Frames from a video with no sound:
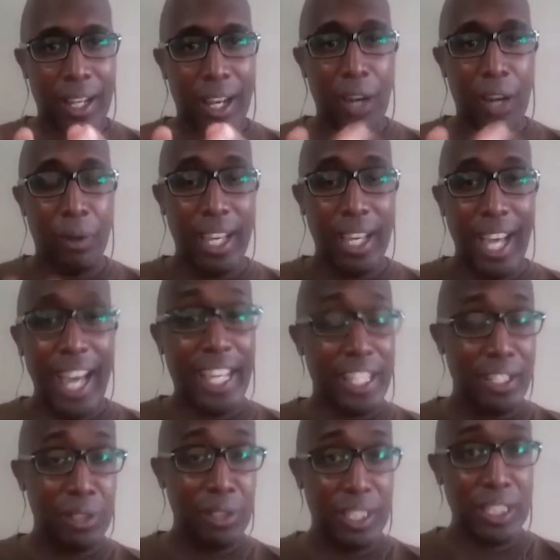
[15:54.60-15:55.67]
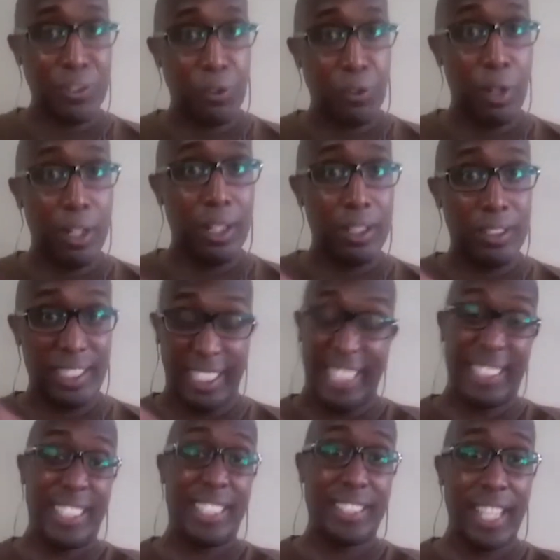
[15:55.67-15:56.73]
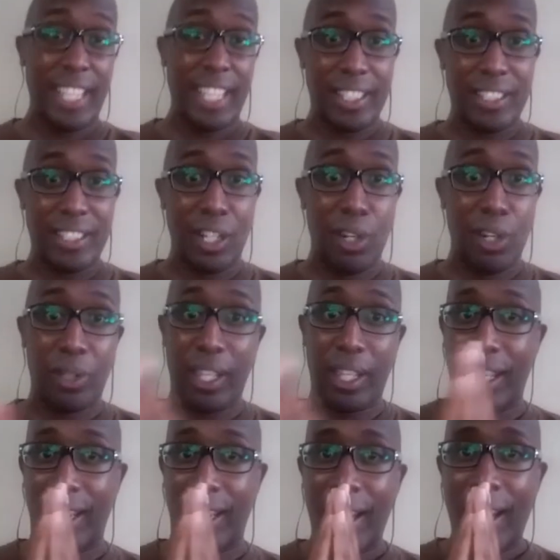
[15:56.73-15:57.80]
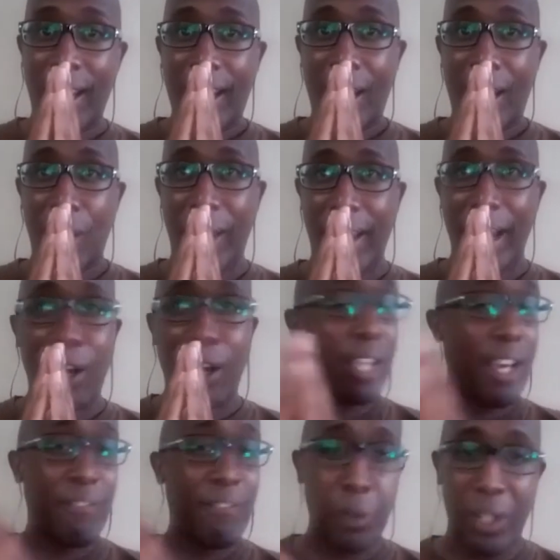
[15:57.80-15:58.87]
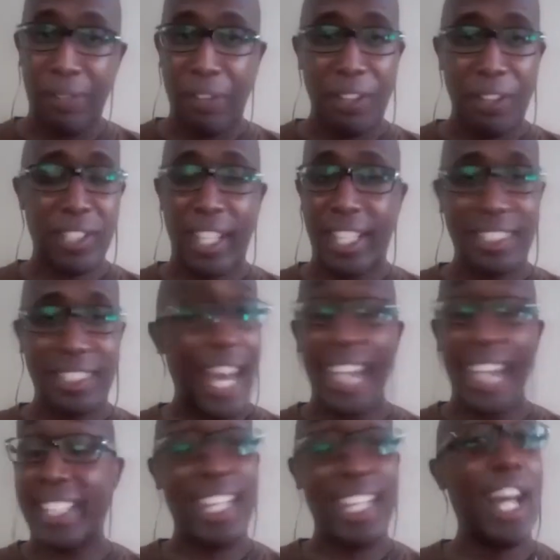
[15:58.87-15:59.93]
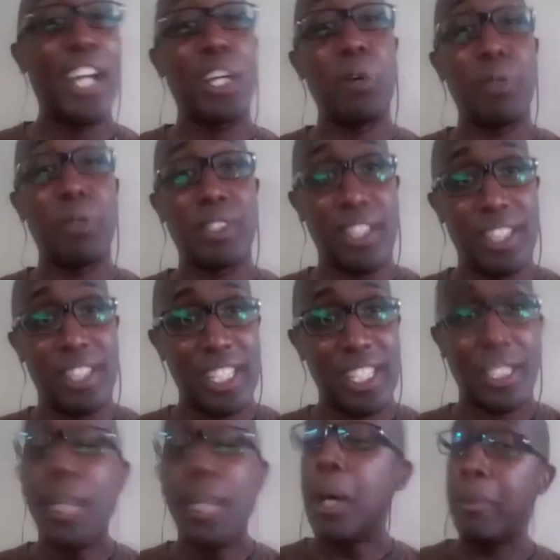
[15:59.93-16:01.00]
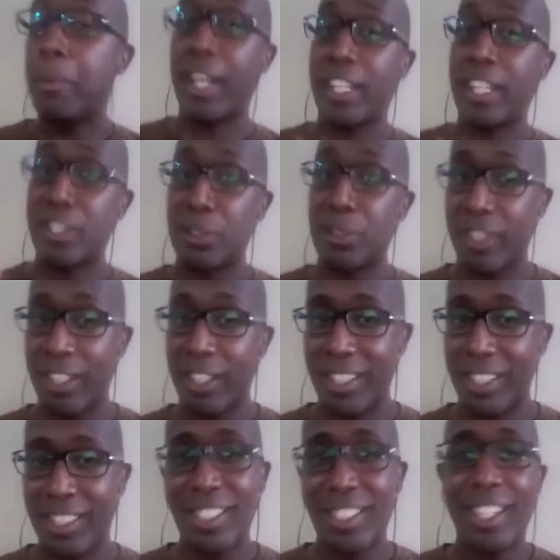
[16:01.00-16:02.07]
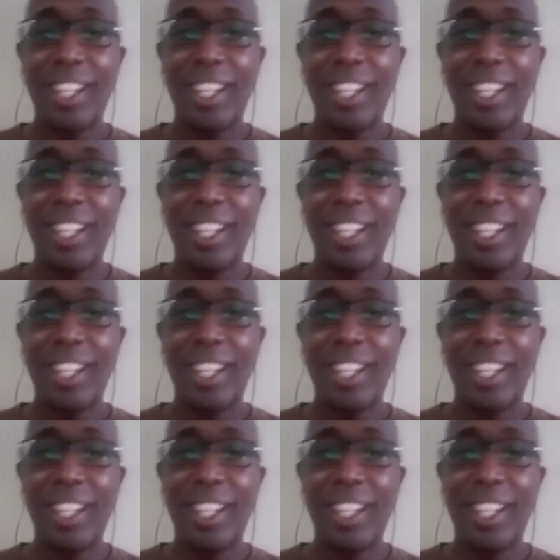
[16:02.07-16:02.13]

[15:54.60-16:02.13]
okay, I could do this for 60 seconds. Okay, I only have 45 seconds. I cannot go into this, but I could do this.